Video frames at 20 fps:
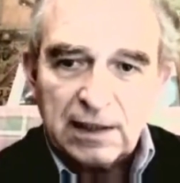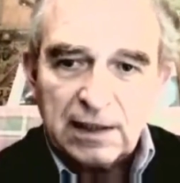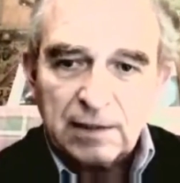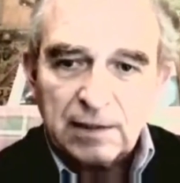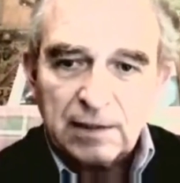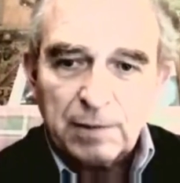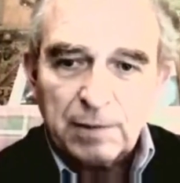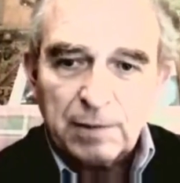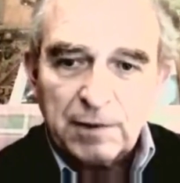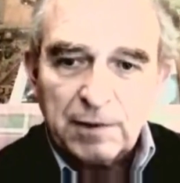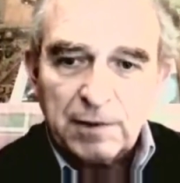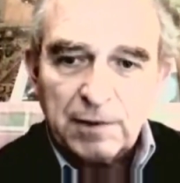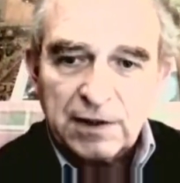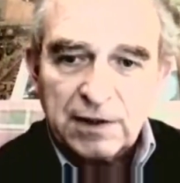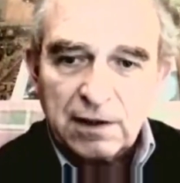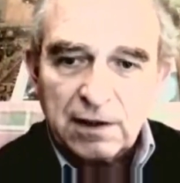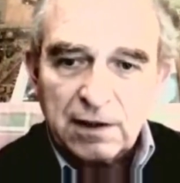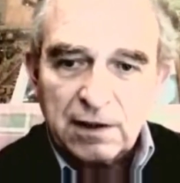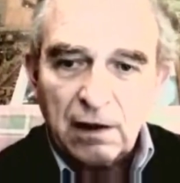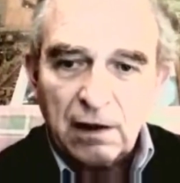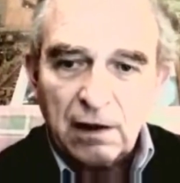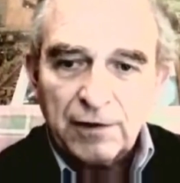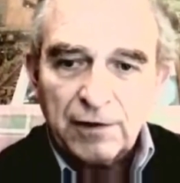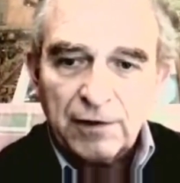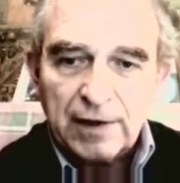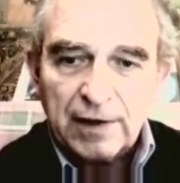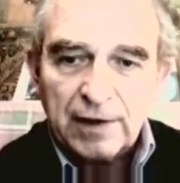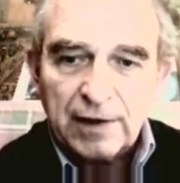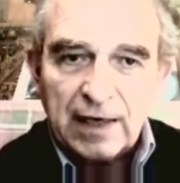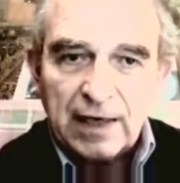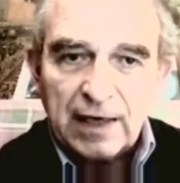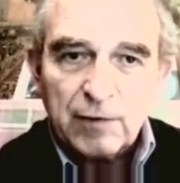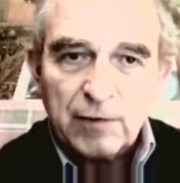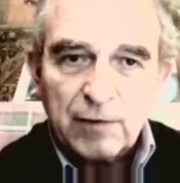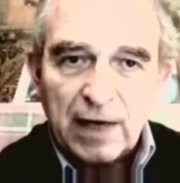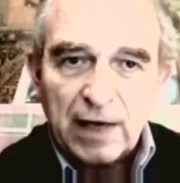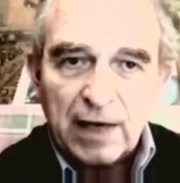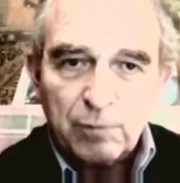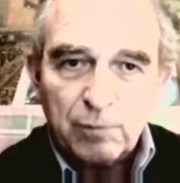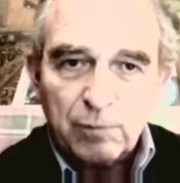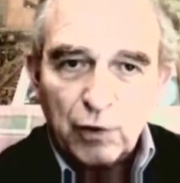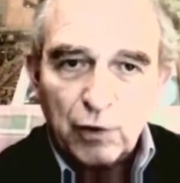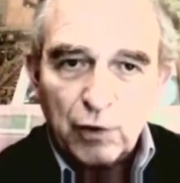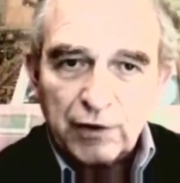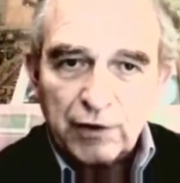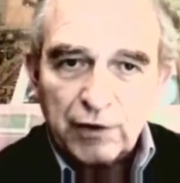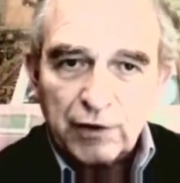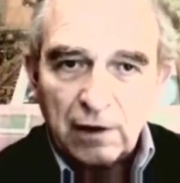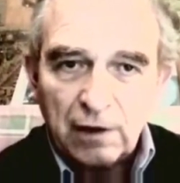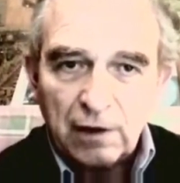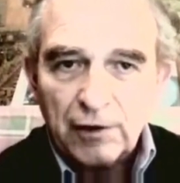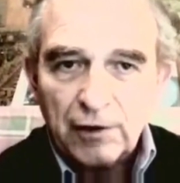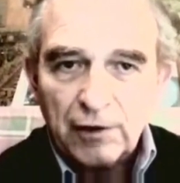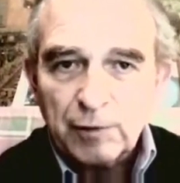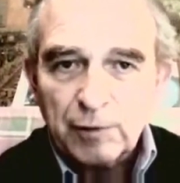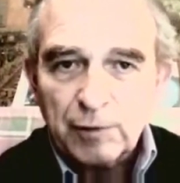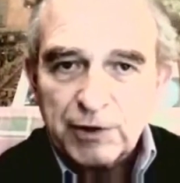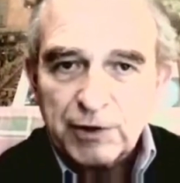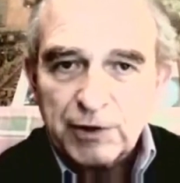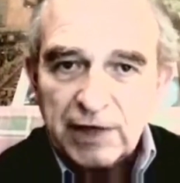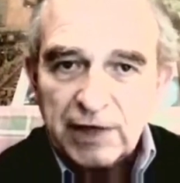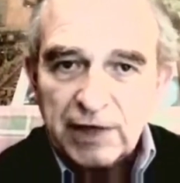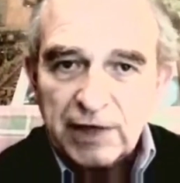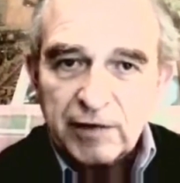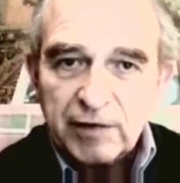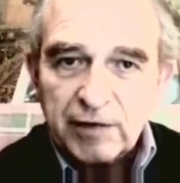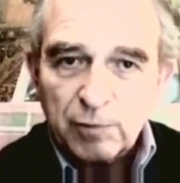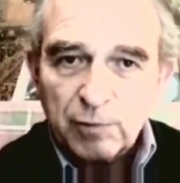that publishes all the Ayn Rand books and all the libertarian